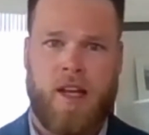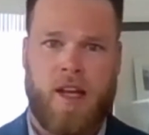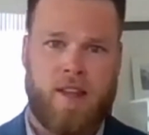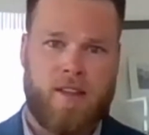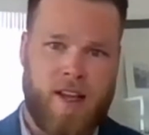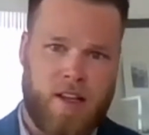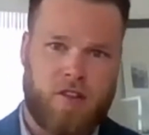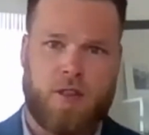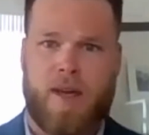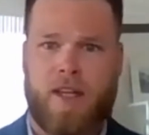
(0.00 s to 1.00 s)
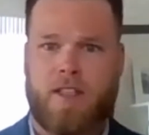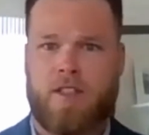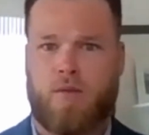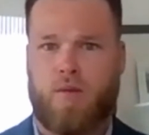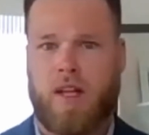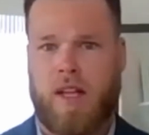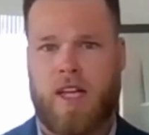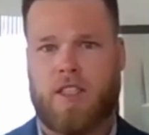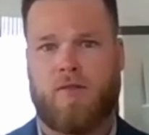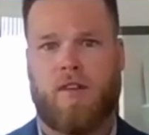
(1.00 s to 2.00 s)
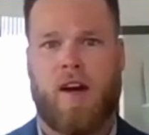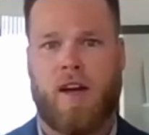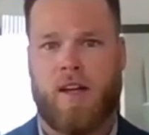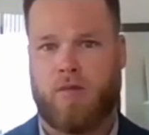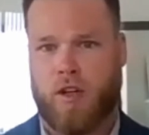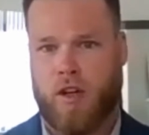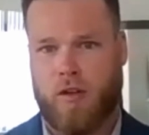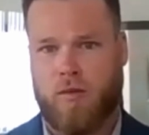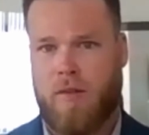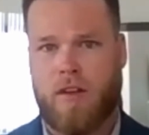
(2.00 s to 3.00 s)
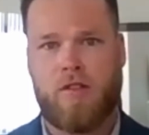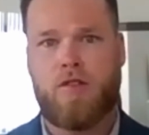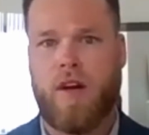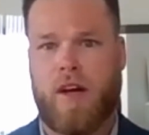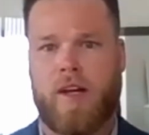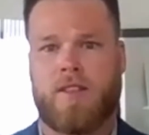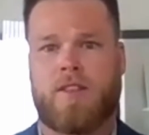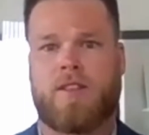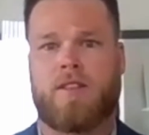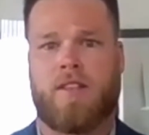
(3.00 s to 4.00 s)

In the dental space, we classify recurring revenue as